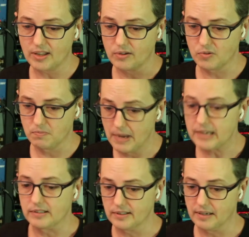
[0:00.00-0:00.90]
there's
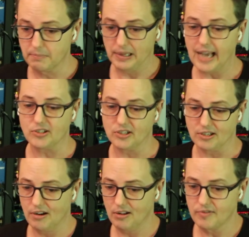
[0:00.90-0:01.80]
metal and plastic
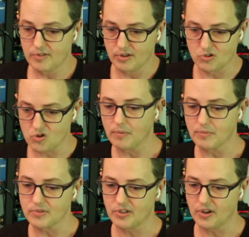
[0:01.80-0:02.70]
all over those drums.